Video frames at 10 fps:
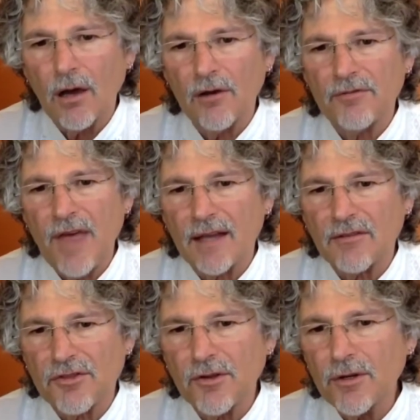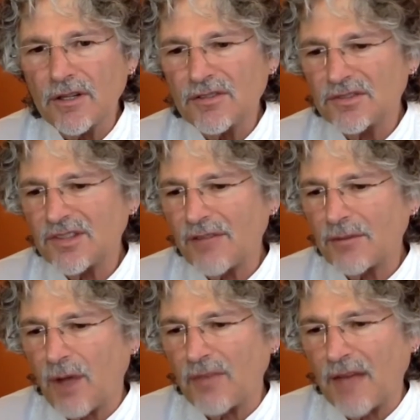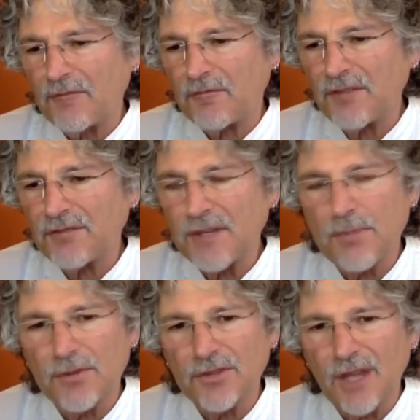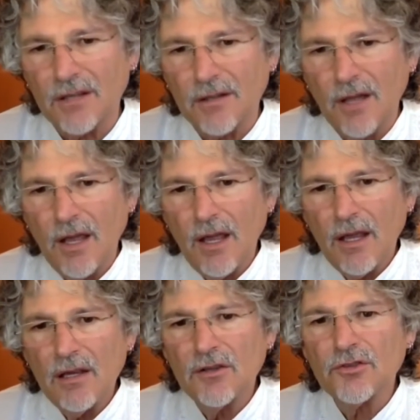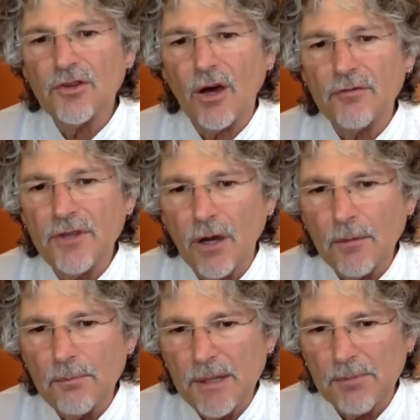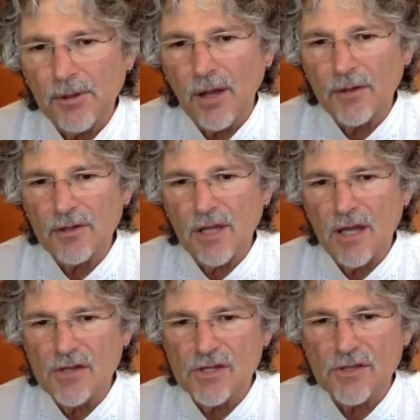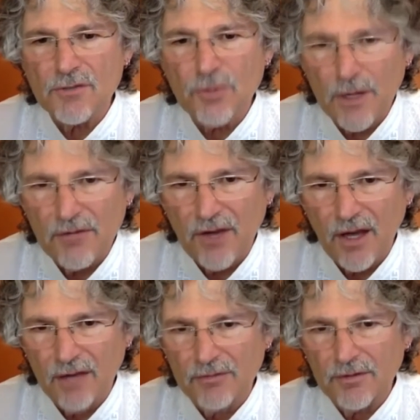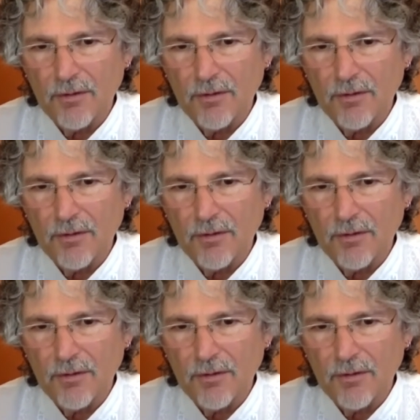of that 50% is of young people under the ages of 25.